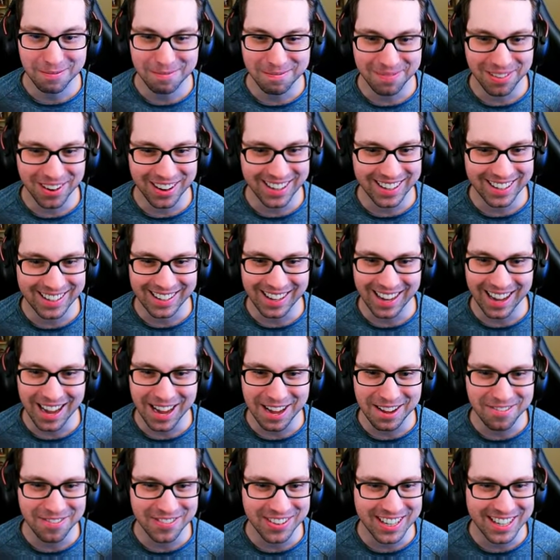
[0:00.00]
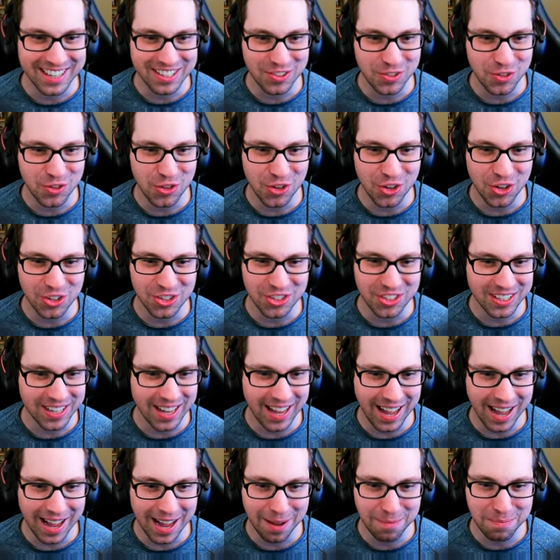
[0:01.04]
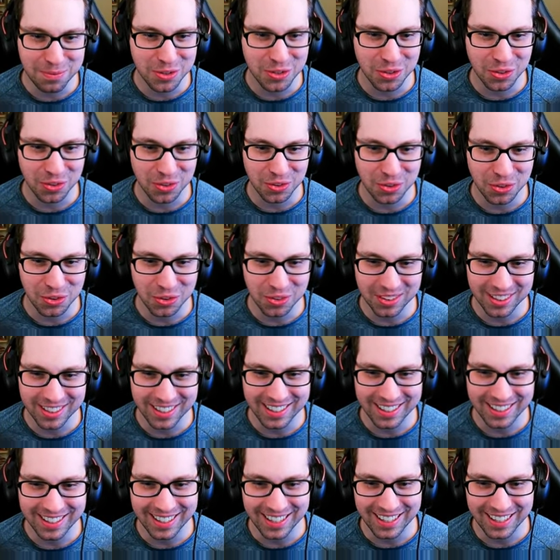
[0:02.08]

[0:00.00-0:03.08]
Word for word: But I mean, just absolutely